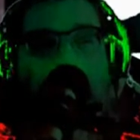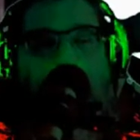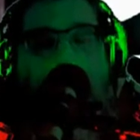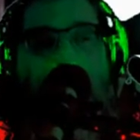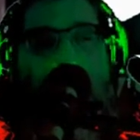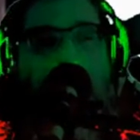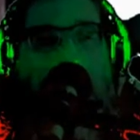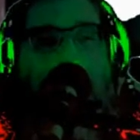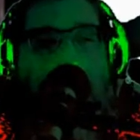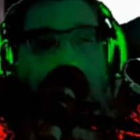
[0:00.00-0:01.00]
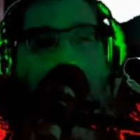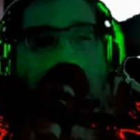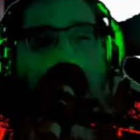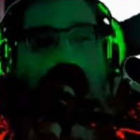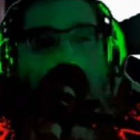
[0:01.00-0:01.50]
And what Glenn
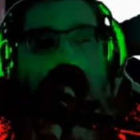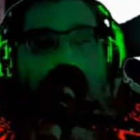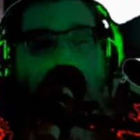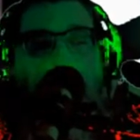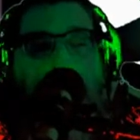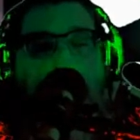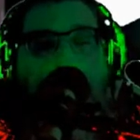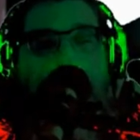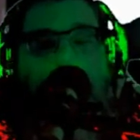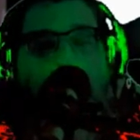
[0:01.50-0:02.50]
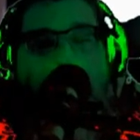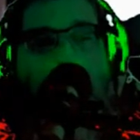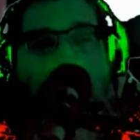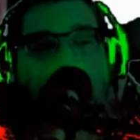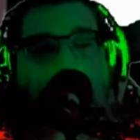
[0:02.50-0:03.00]
Beck gives them and what Steven
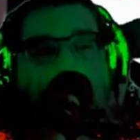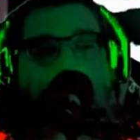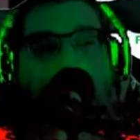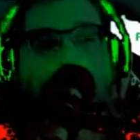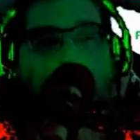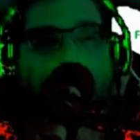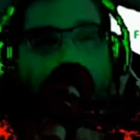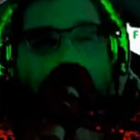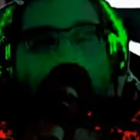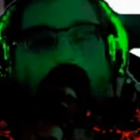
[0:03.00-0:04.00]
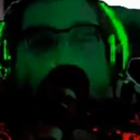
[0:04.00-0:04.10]
Crowder gives them is...